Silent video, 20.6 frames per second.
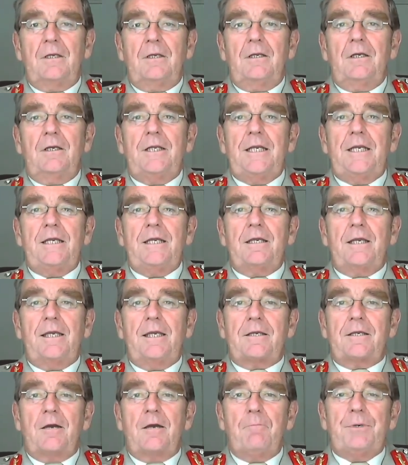Leading a
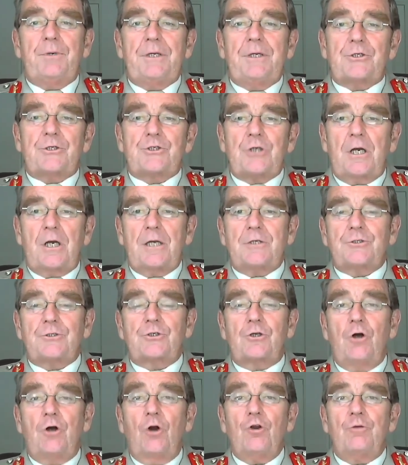company-sized
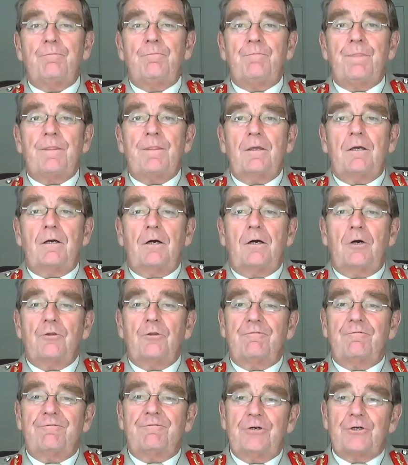column on the
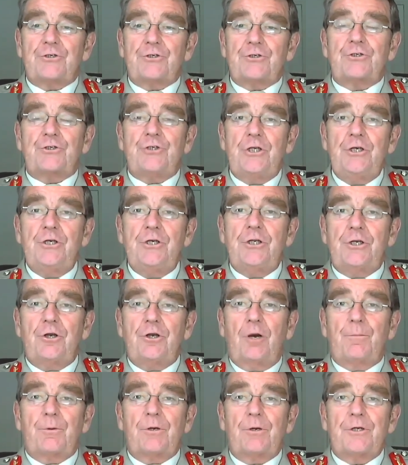first Chindit
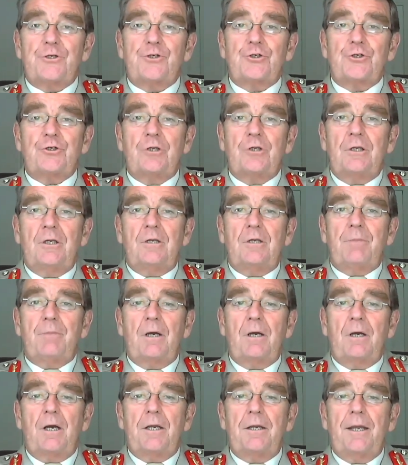operation
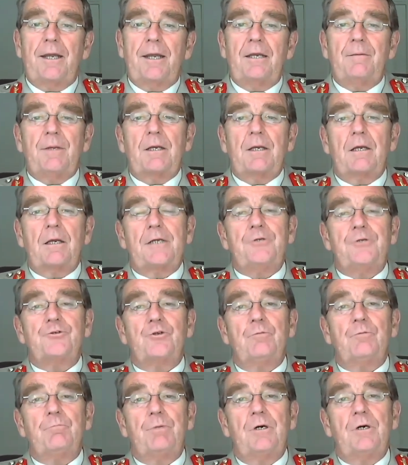behind enemy lines
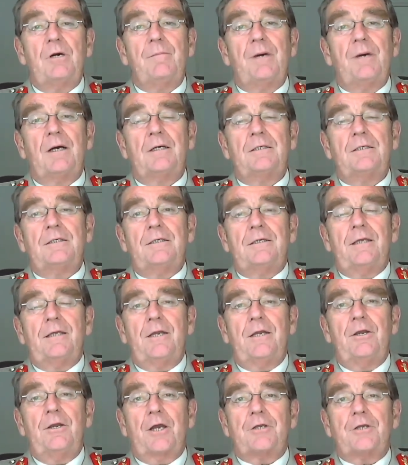in Burma
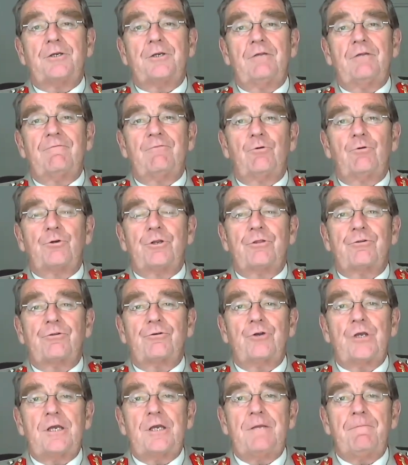in
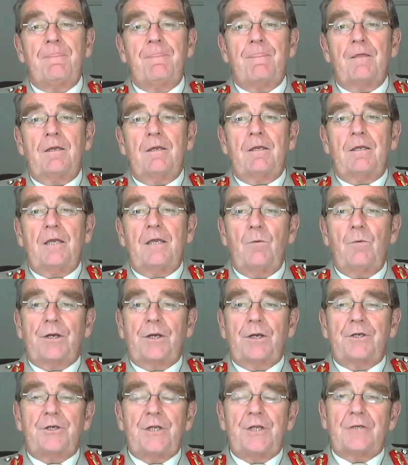1943, he won
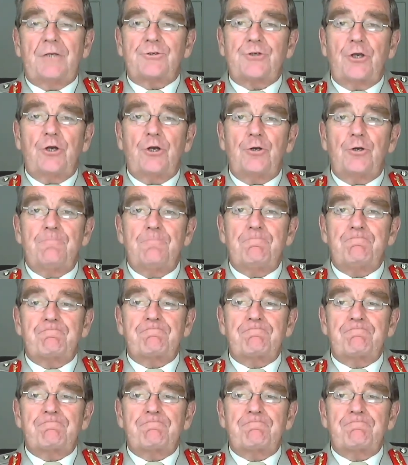a DSO.